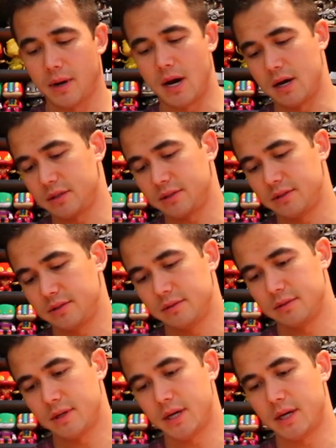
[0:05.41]
box.
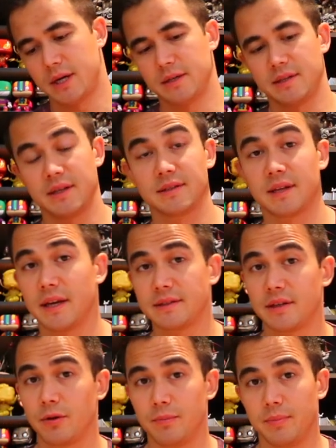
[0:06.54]
It says
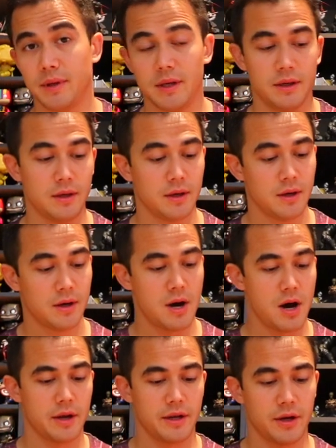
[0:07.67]
SLB
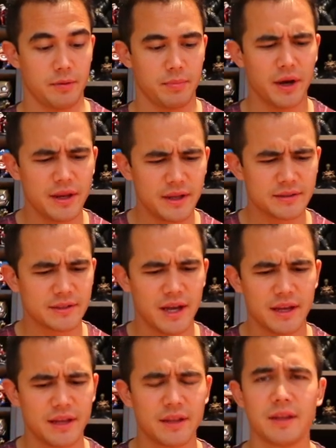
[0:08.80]
on here, but it's
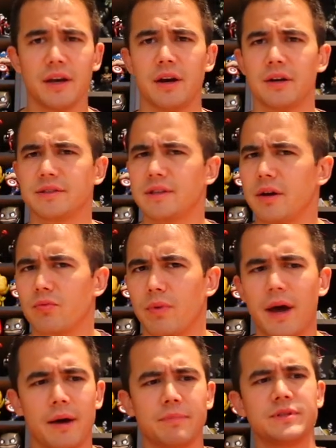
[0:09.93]
not in there, it's not
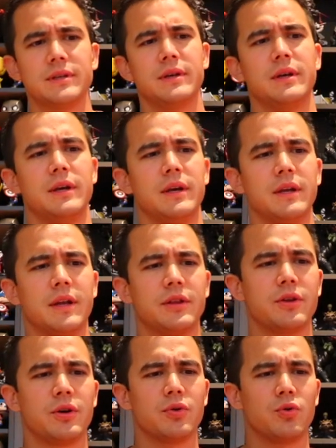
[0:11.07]
wrapped in like
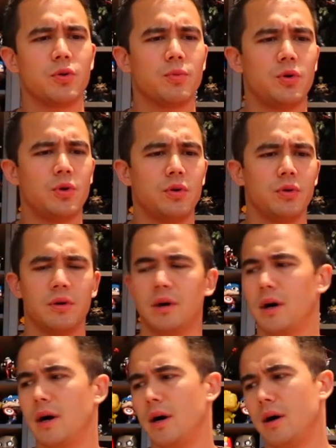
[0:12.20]
their normal
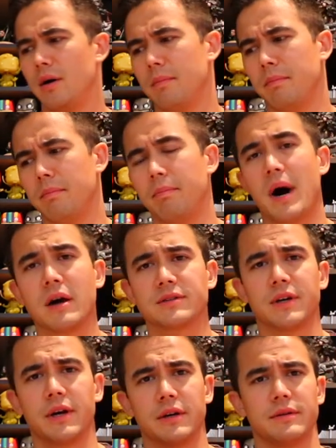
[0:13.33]
box
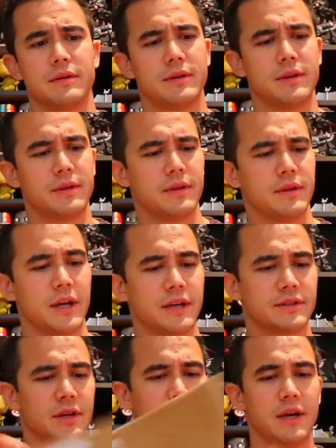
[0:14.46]
art that I
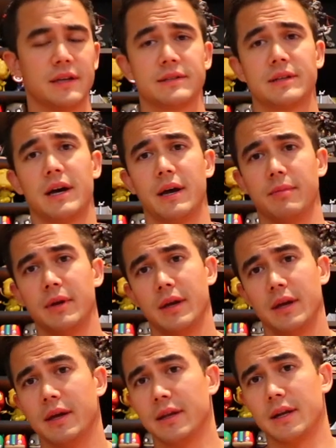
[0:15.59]
saw last time.
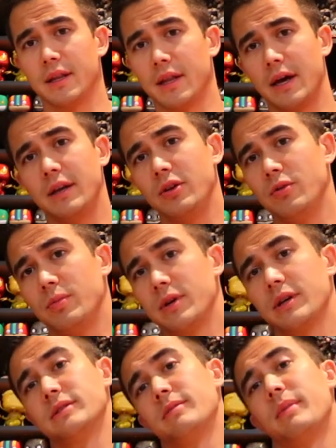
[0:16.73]
And then I lied to you
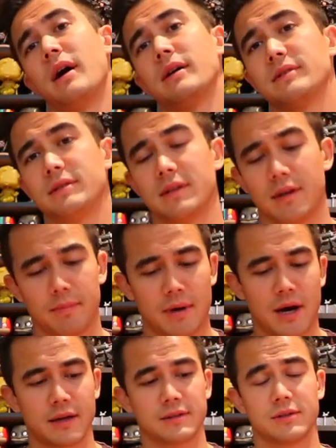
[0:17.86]
because the box is in a
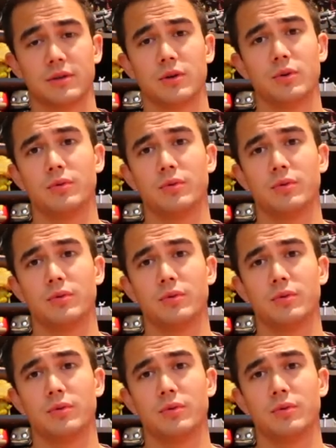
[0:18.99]
box.